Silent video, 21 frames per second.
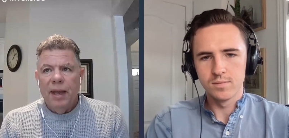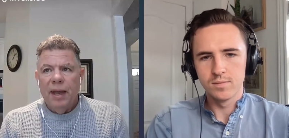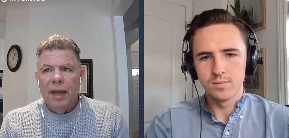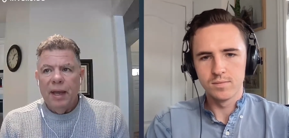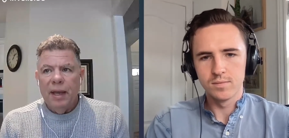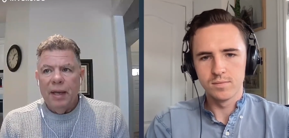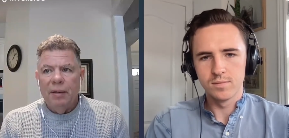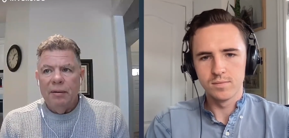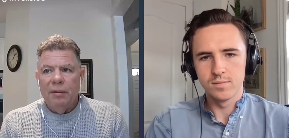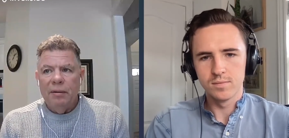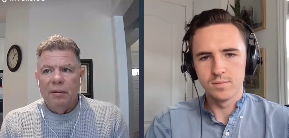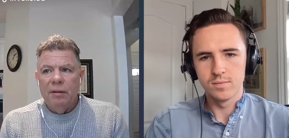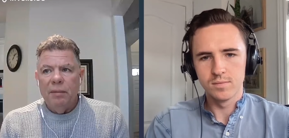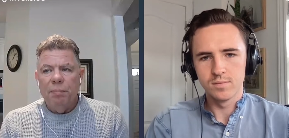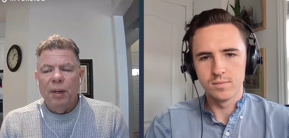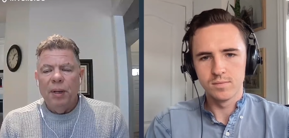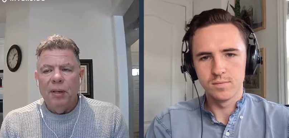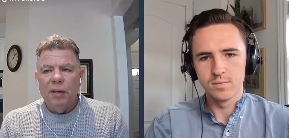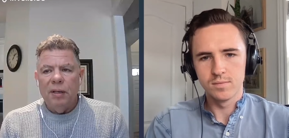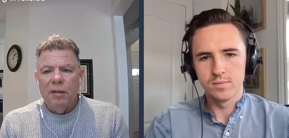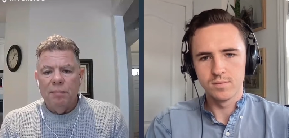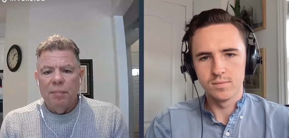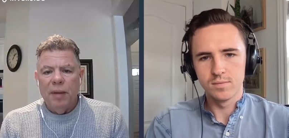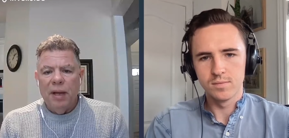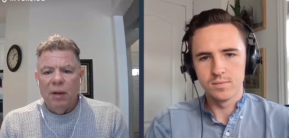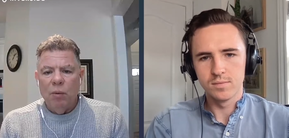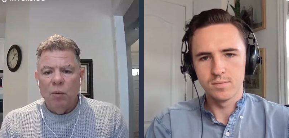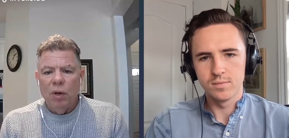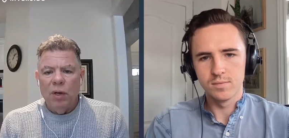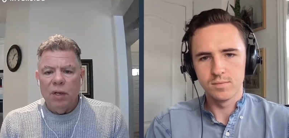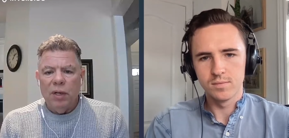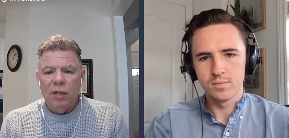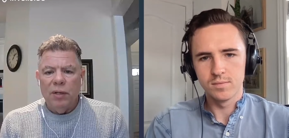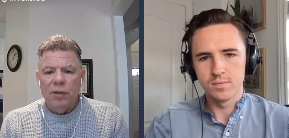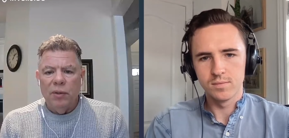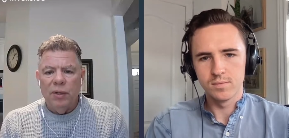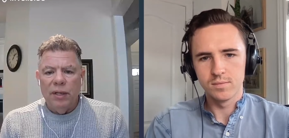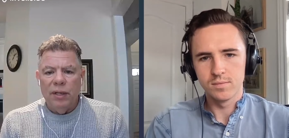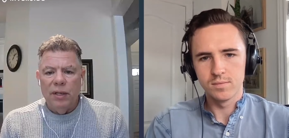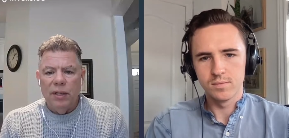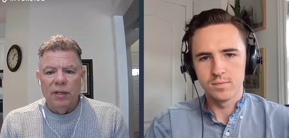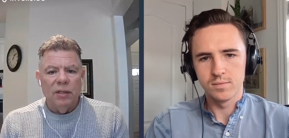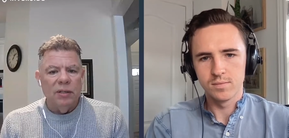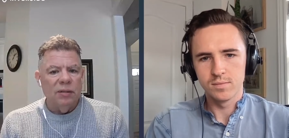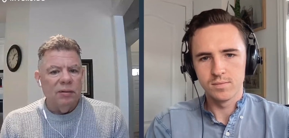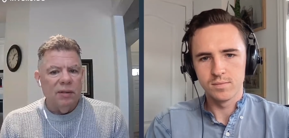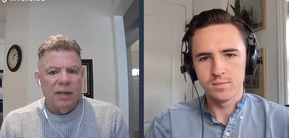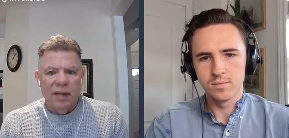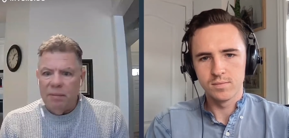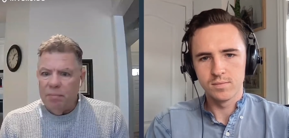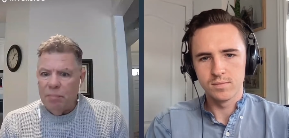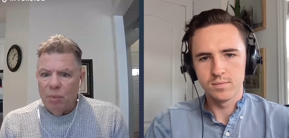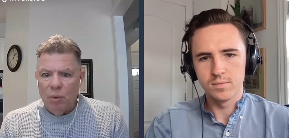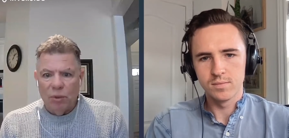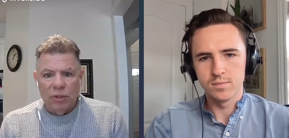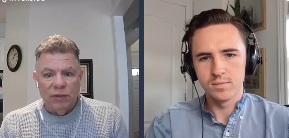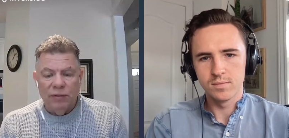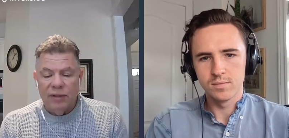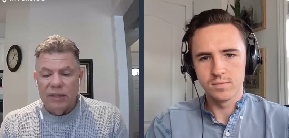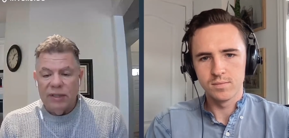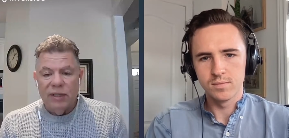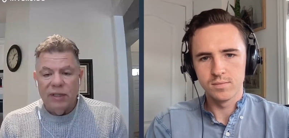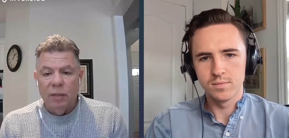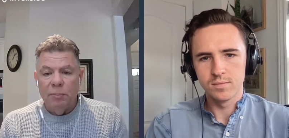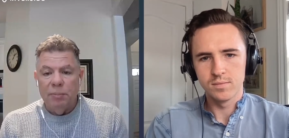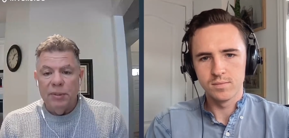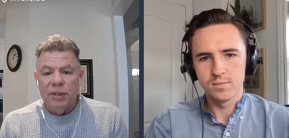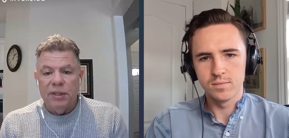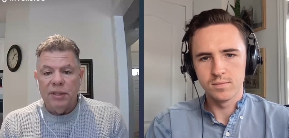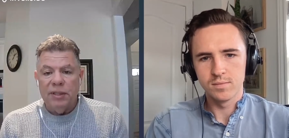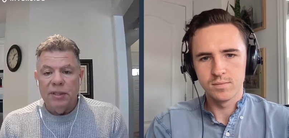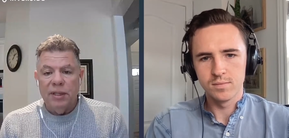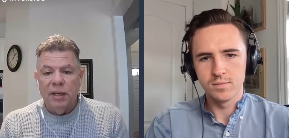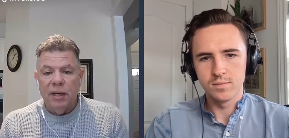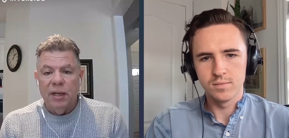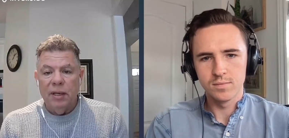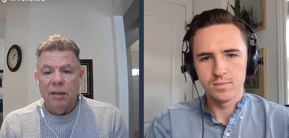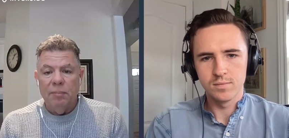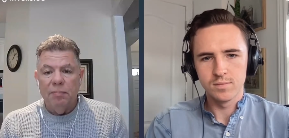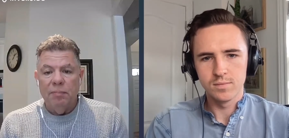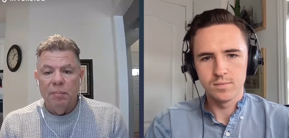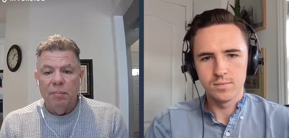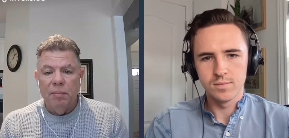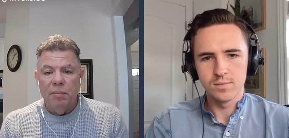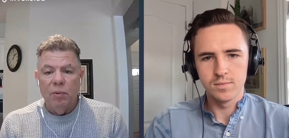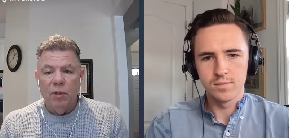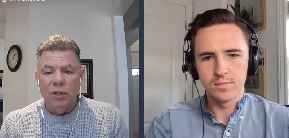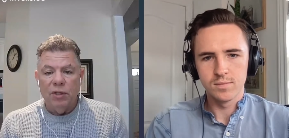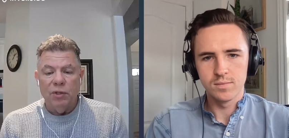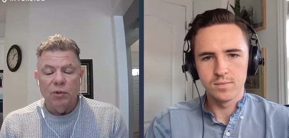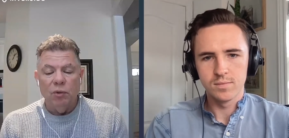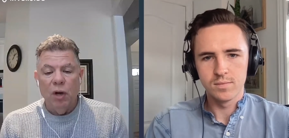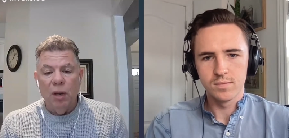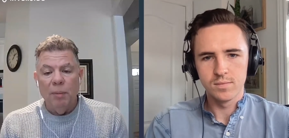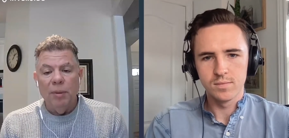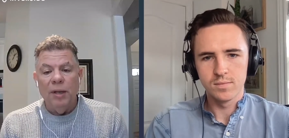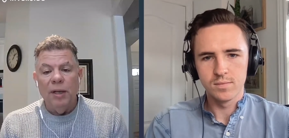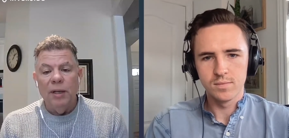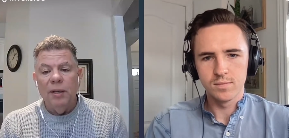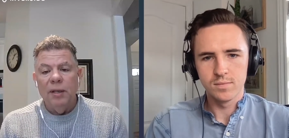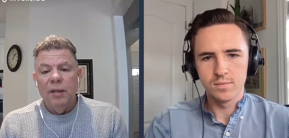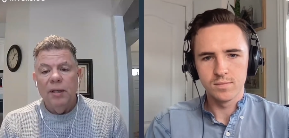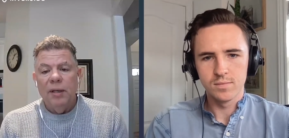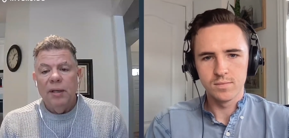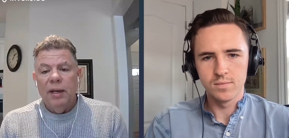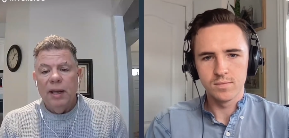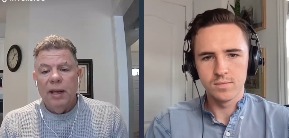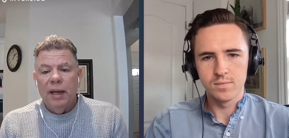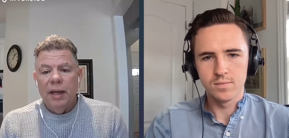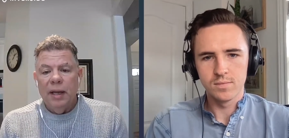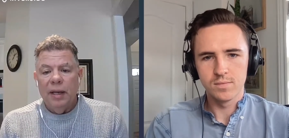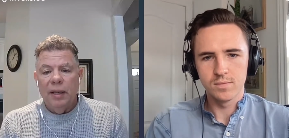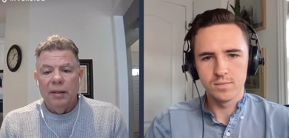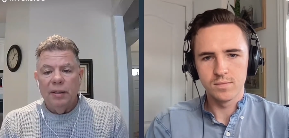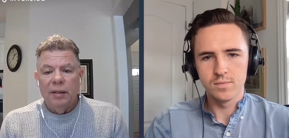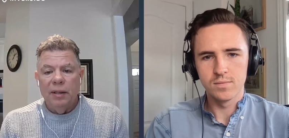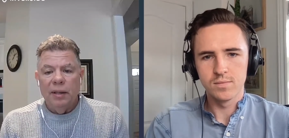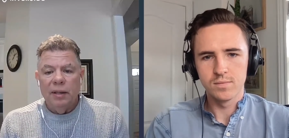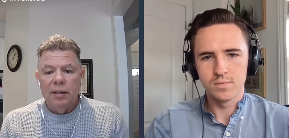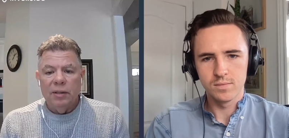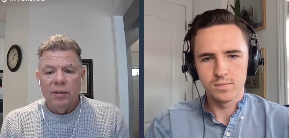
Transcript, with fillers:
Speaker 1: And the bulk of my work through the years, like most of us therapists, uh, was trauma and uh,